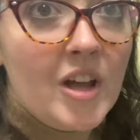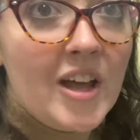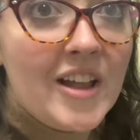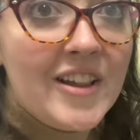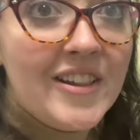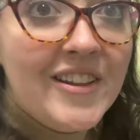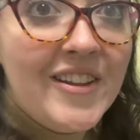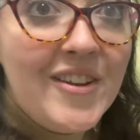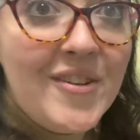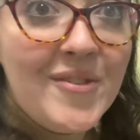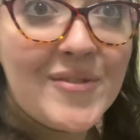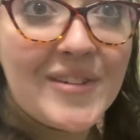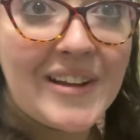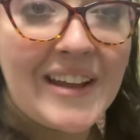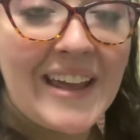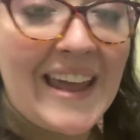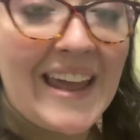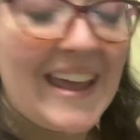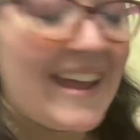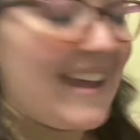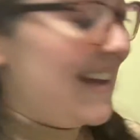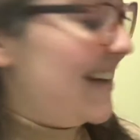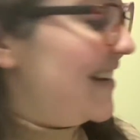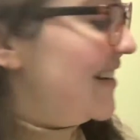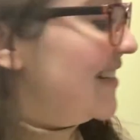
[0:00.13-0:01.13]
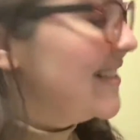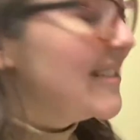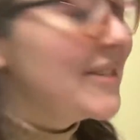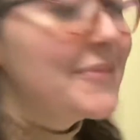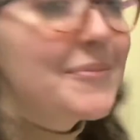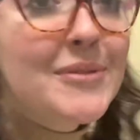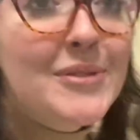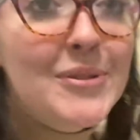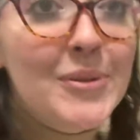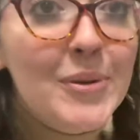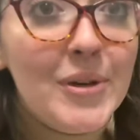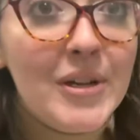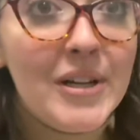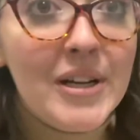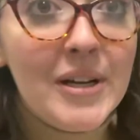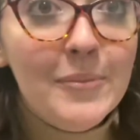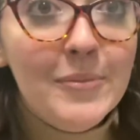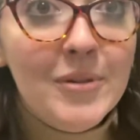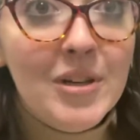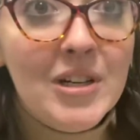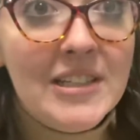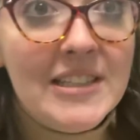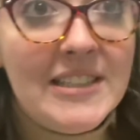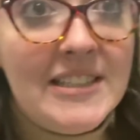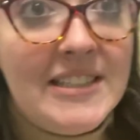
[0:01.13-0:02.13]
Hello, Kate. I'm sorry I'm
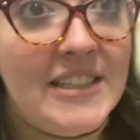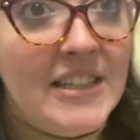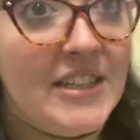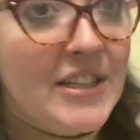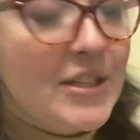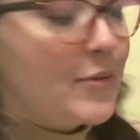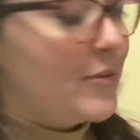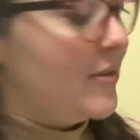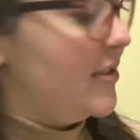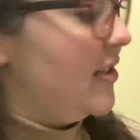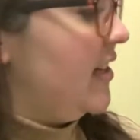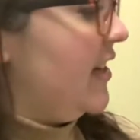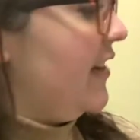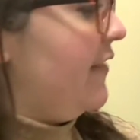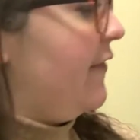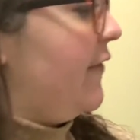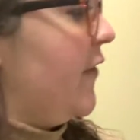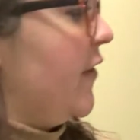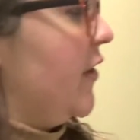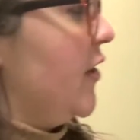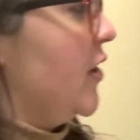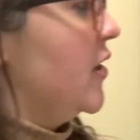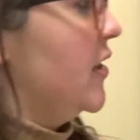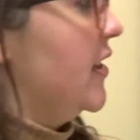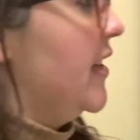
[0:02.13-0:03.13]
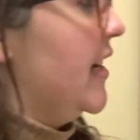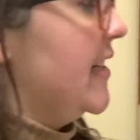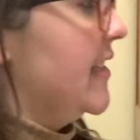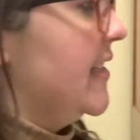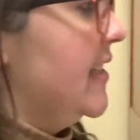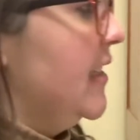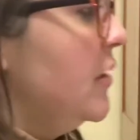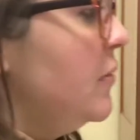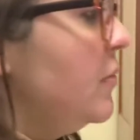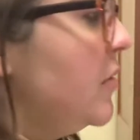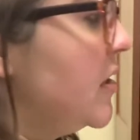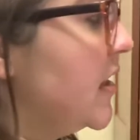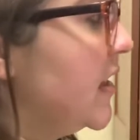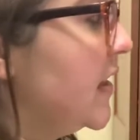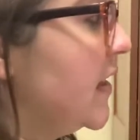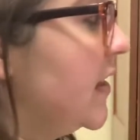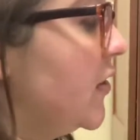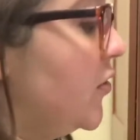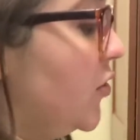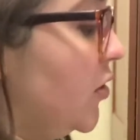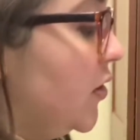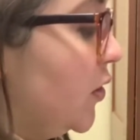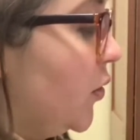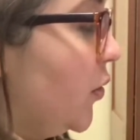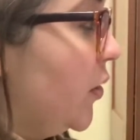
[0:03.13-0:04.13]
not seeing you today for your lesson, but this is
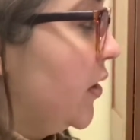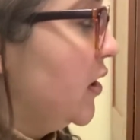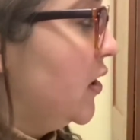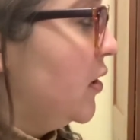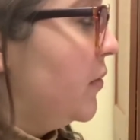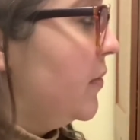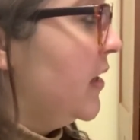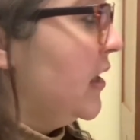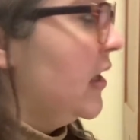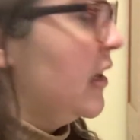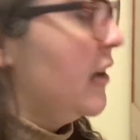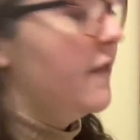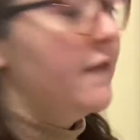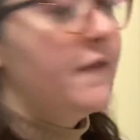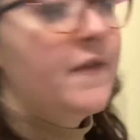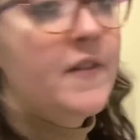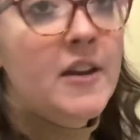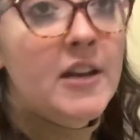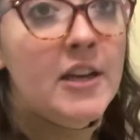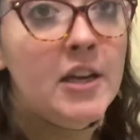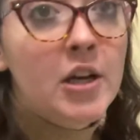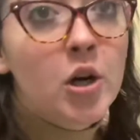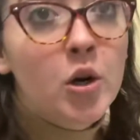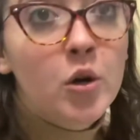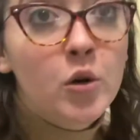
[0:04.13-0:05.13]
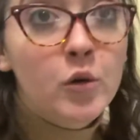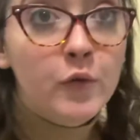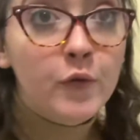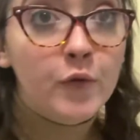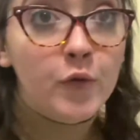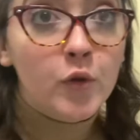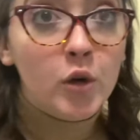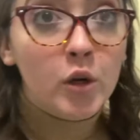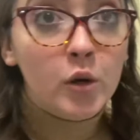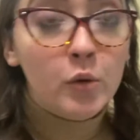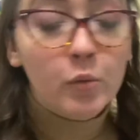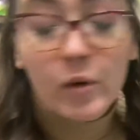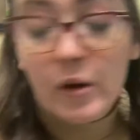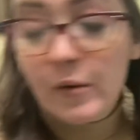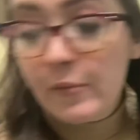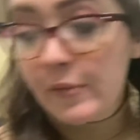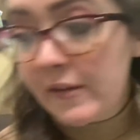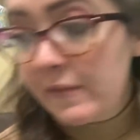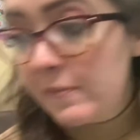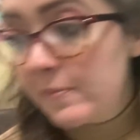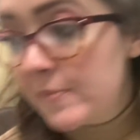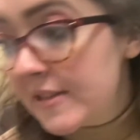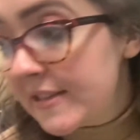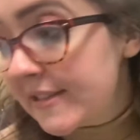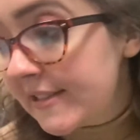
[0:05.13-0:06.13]
just going to be a video for what
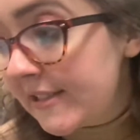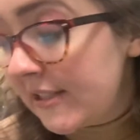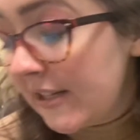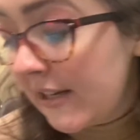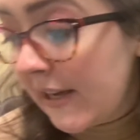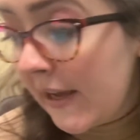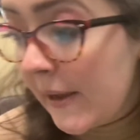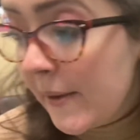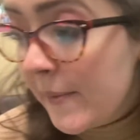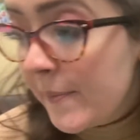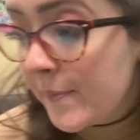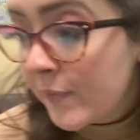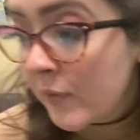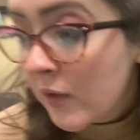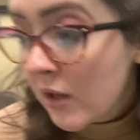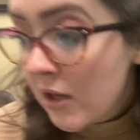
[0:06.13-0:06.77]
we've missed today.